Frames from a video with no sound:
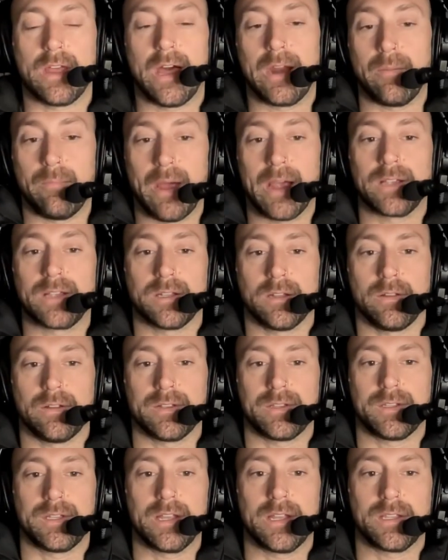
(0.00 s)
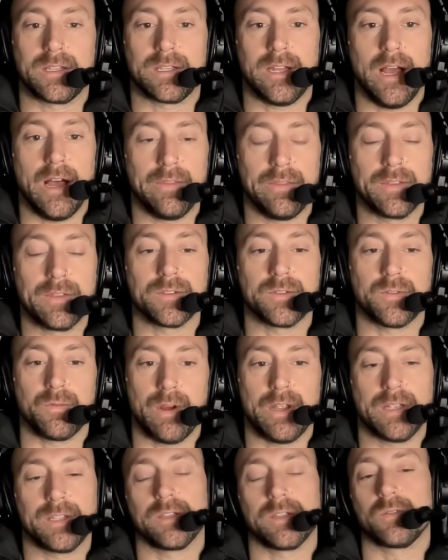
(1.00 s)
It makes a lot of sense now. There's
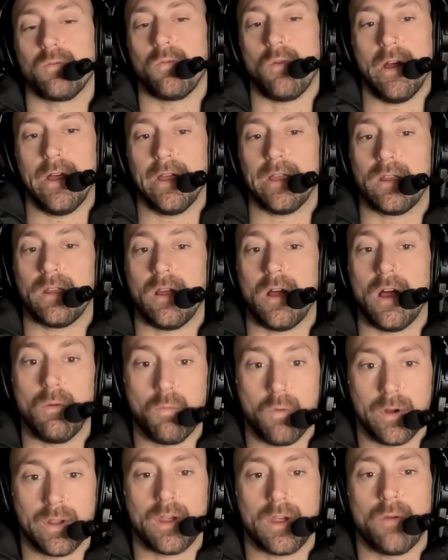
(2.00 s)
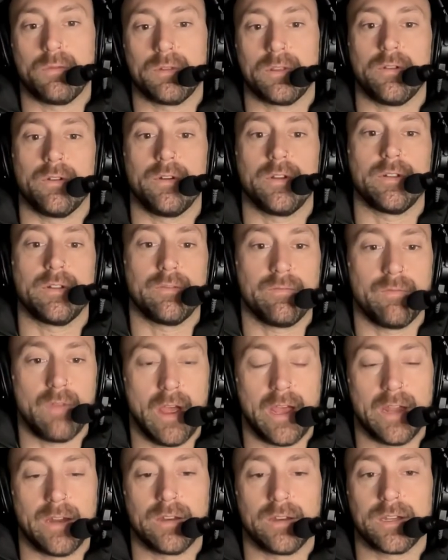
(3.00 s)
reasons why I want to go and learn and,
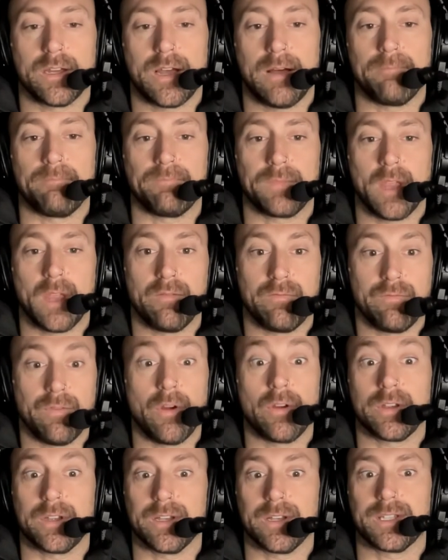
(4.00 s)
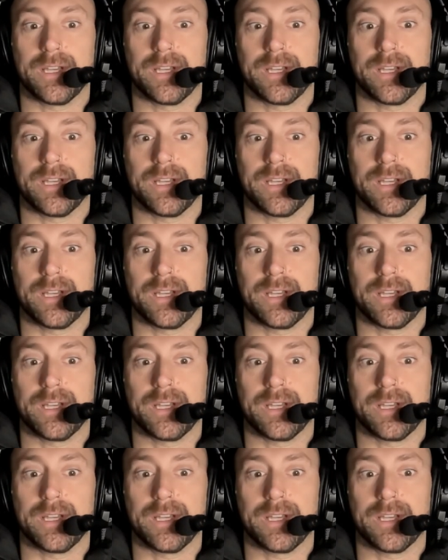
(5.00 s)
and, um, and focus.